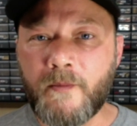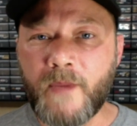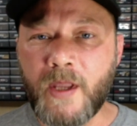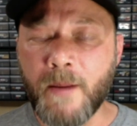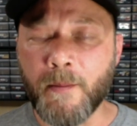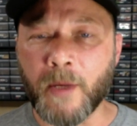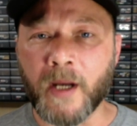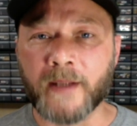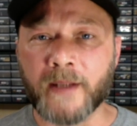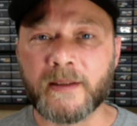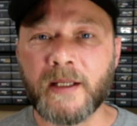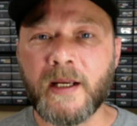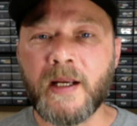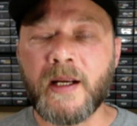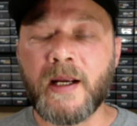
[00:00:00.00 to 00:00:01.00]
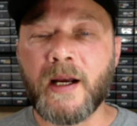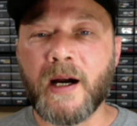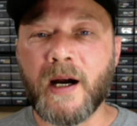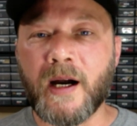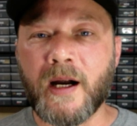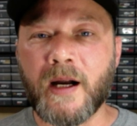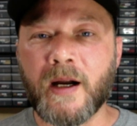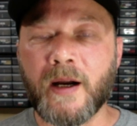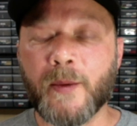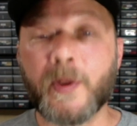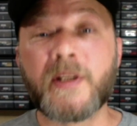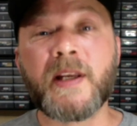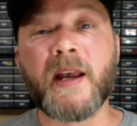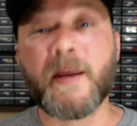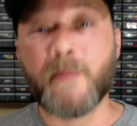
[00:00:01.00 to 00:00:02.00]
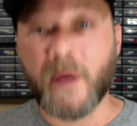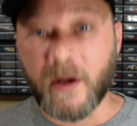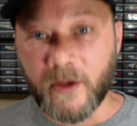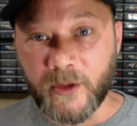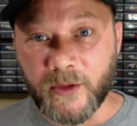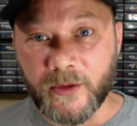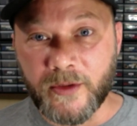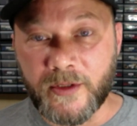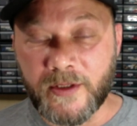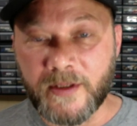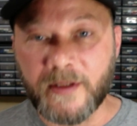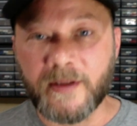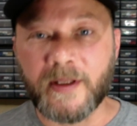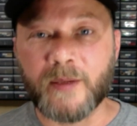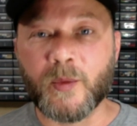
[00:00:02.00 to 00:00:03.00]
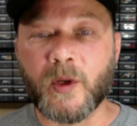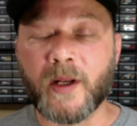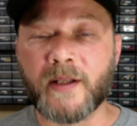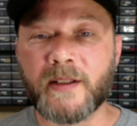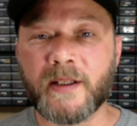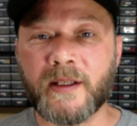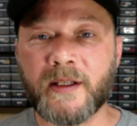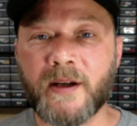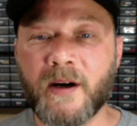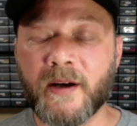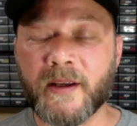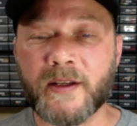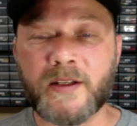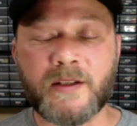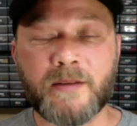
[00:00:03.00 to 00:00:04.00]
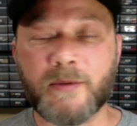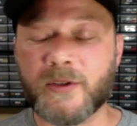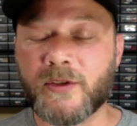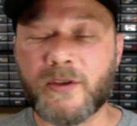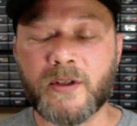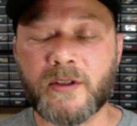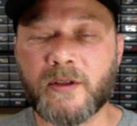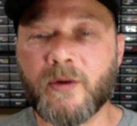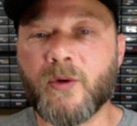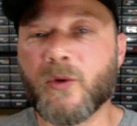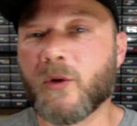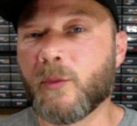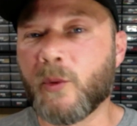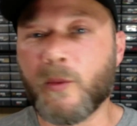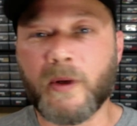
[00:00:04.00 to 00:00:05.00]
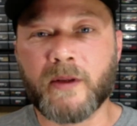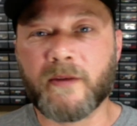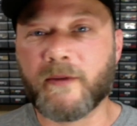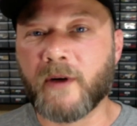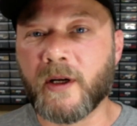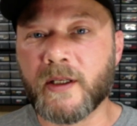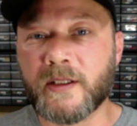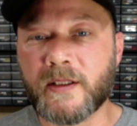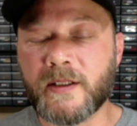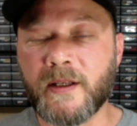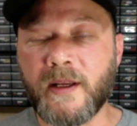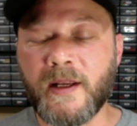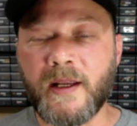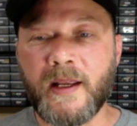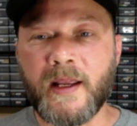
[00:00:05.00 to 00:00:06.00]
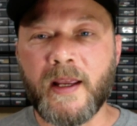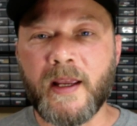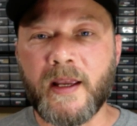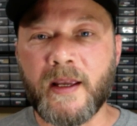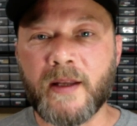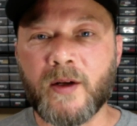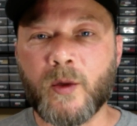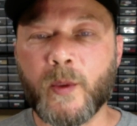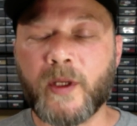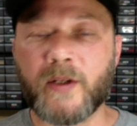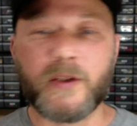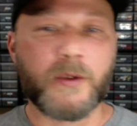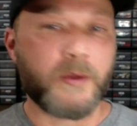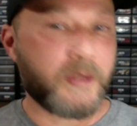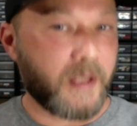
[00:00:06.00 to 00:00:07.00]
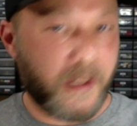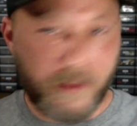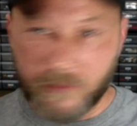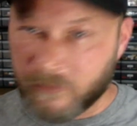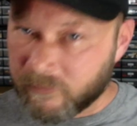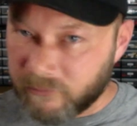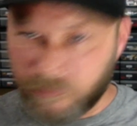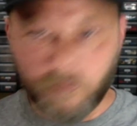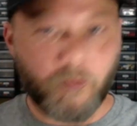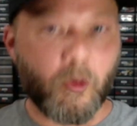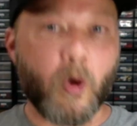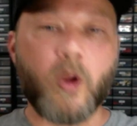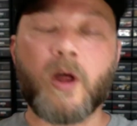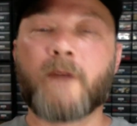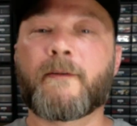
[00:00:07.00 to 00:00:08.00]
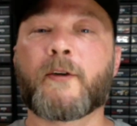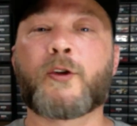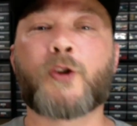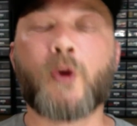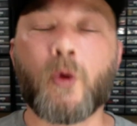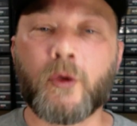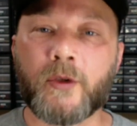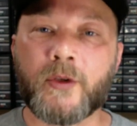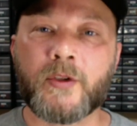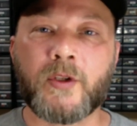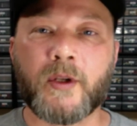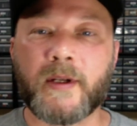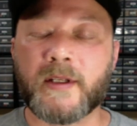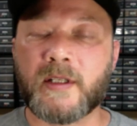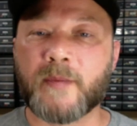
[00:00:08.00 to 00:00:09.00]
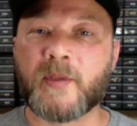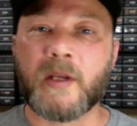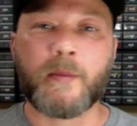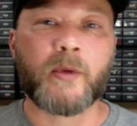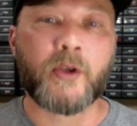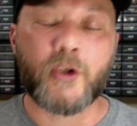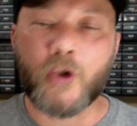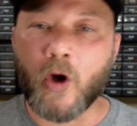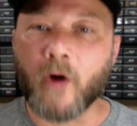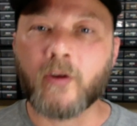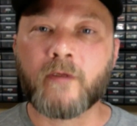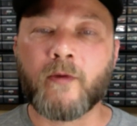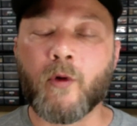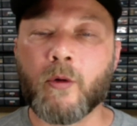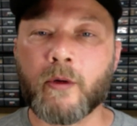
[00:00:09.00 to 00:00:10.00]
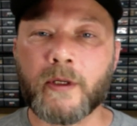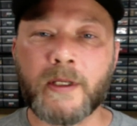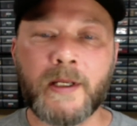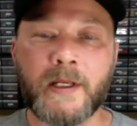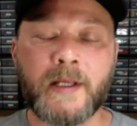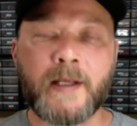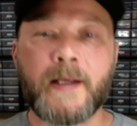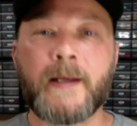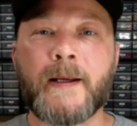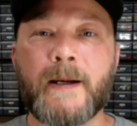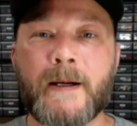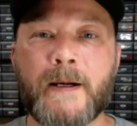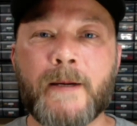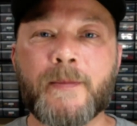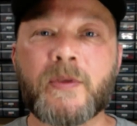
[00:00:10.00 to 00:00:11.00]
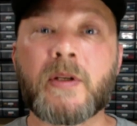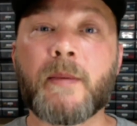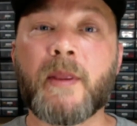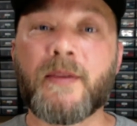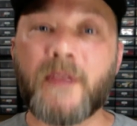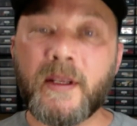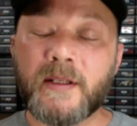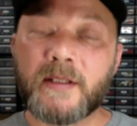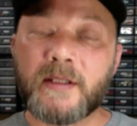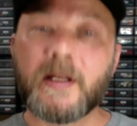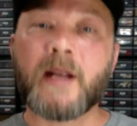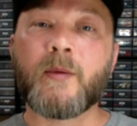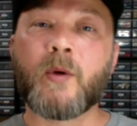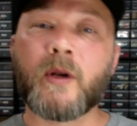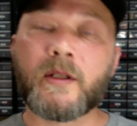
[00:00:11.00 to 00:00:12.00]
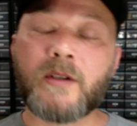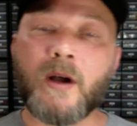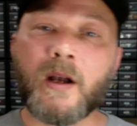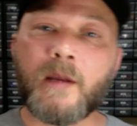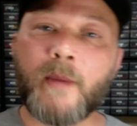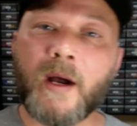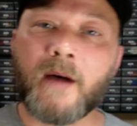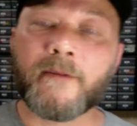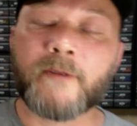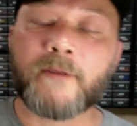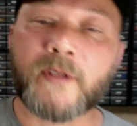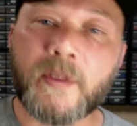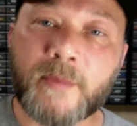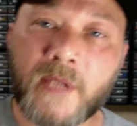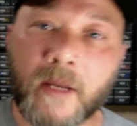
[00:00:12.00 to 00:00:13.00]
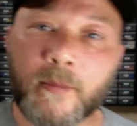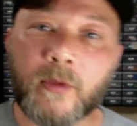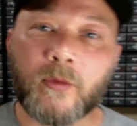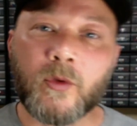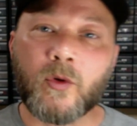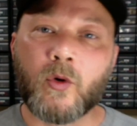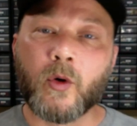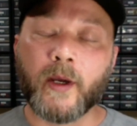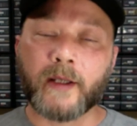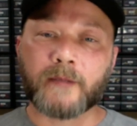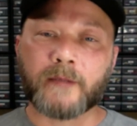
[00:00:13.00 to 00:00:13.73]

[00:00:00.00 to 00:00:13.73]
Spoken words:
but I wish I had better news than what I did. August was just a horrible month for us, and all we can do is let it roll off our shoulders, look at September, and charge forward. Some of the things that I want to talk about for September real quick